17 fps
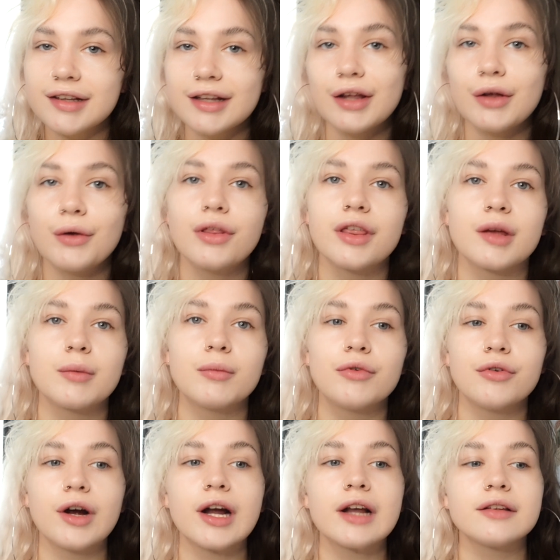a little thing
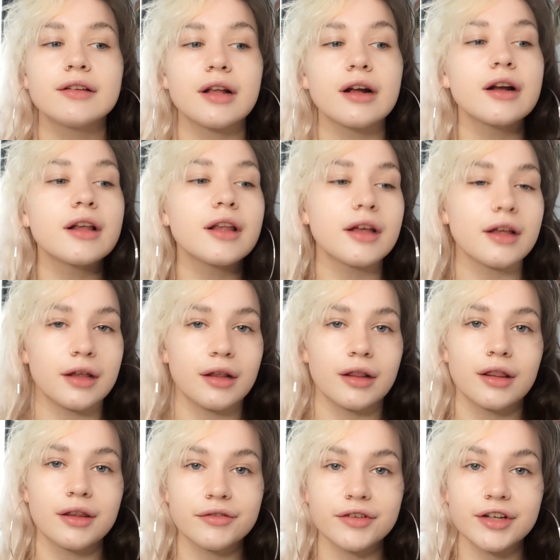before I start like
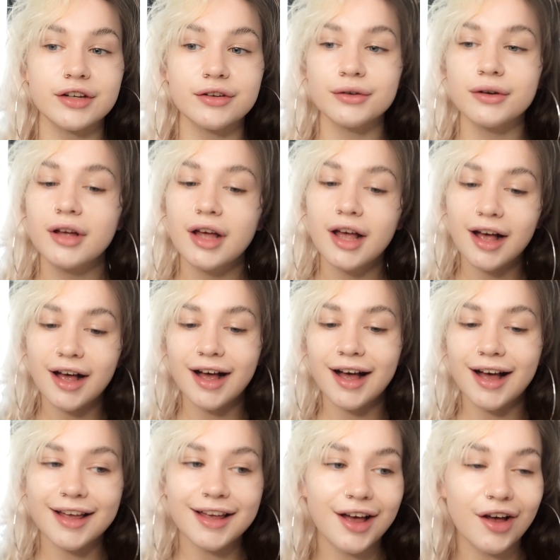the video,
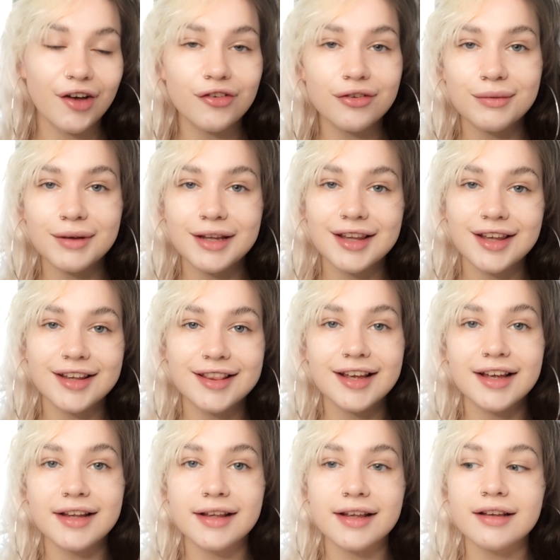I have been like
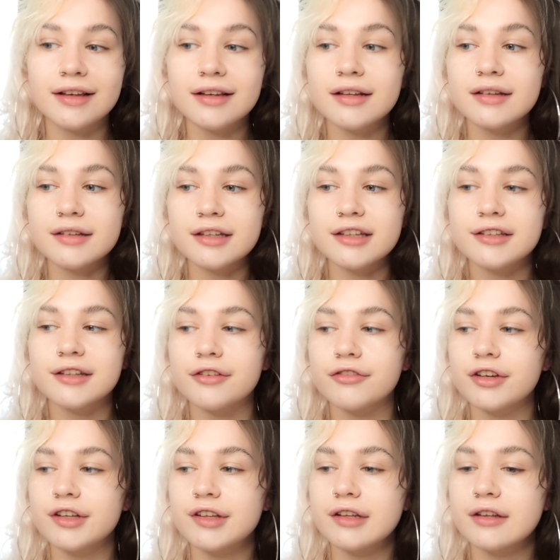dead inconsistent
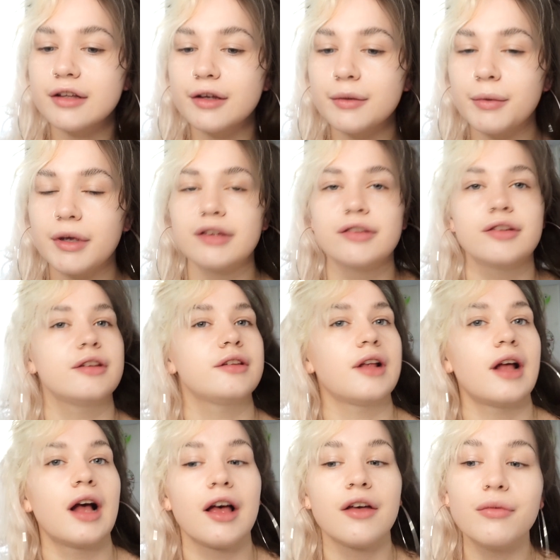recently, but it's just
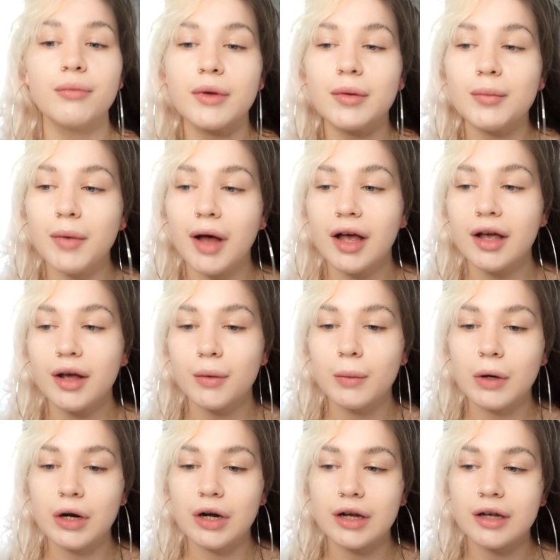I've been back at
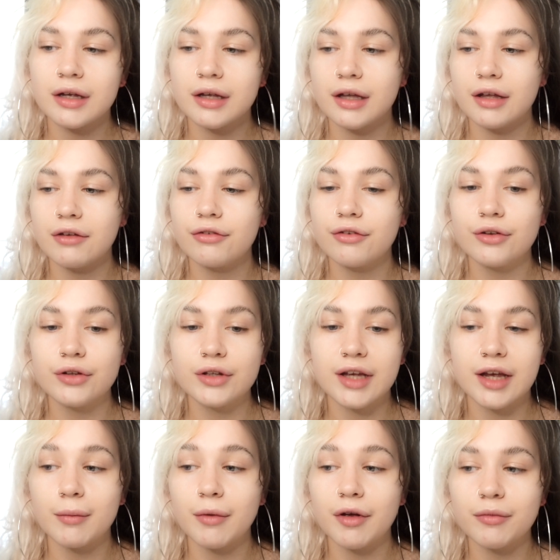work full
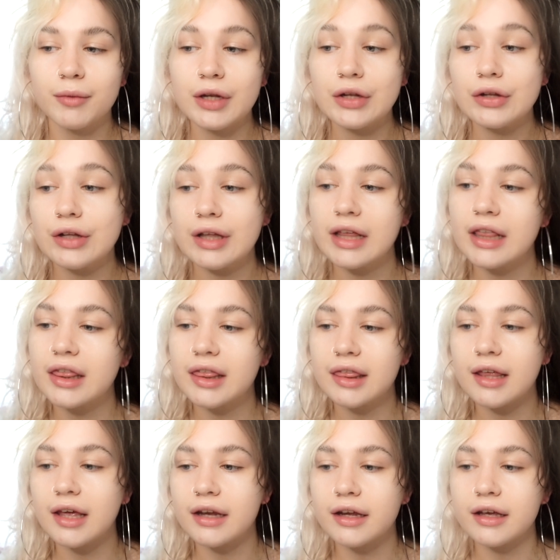time. I've been doing like
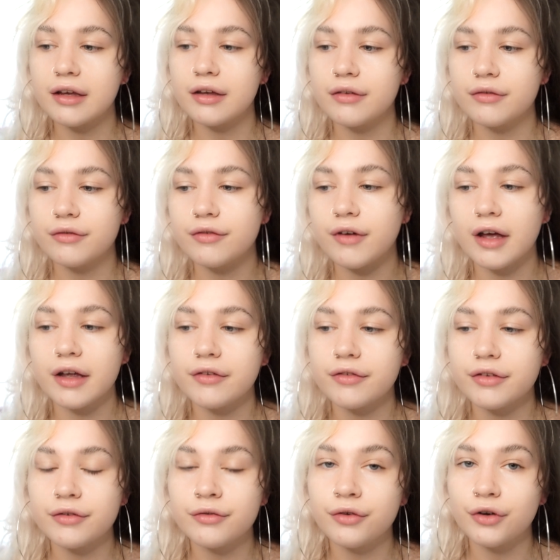35
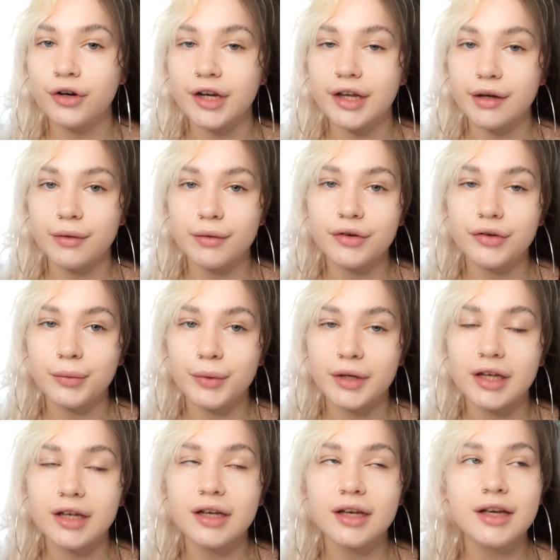to 40 hours a
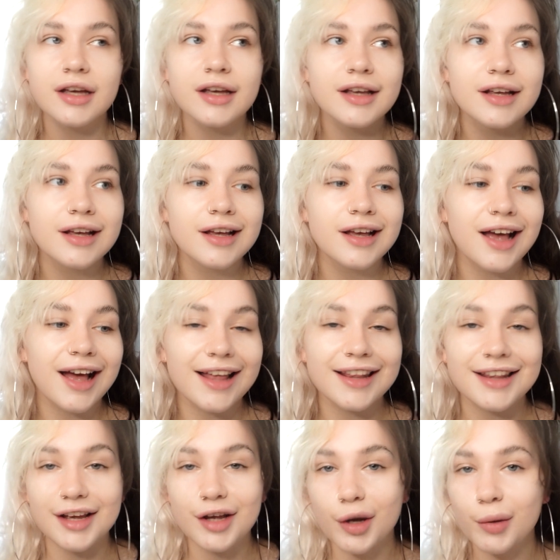week,
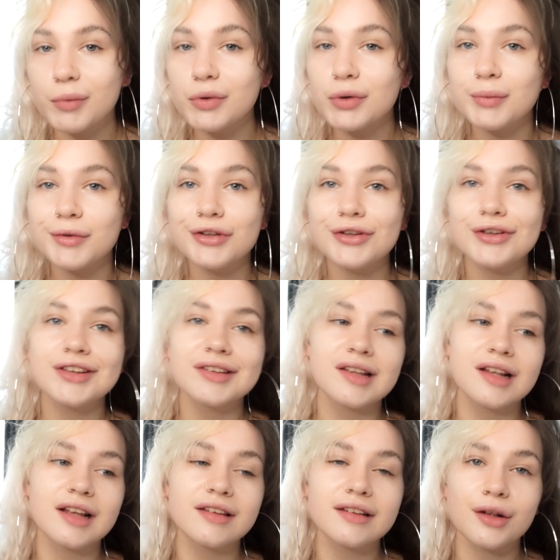and I come home and do this
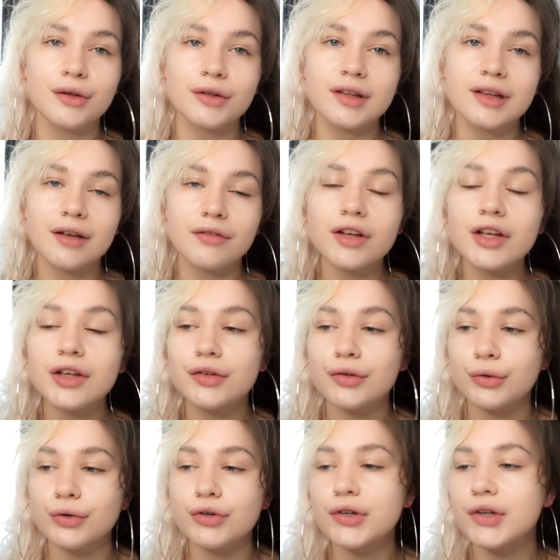and I still need to have like a
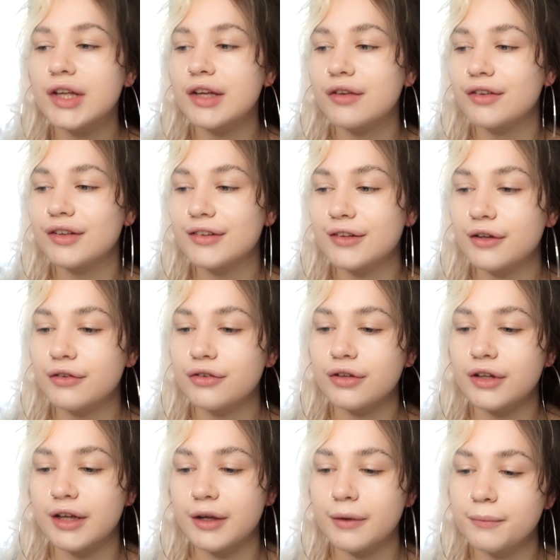social life and stuff,
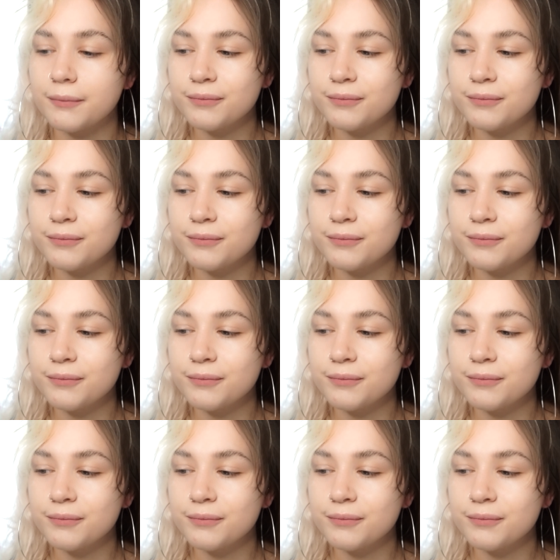so like,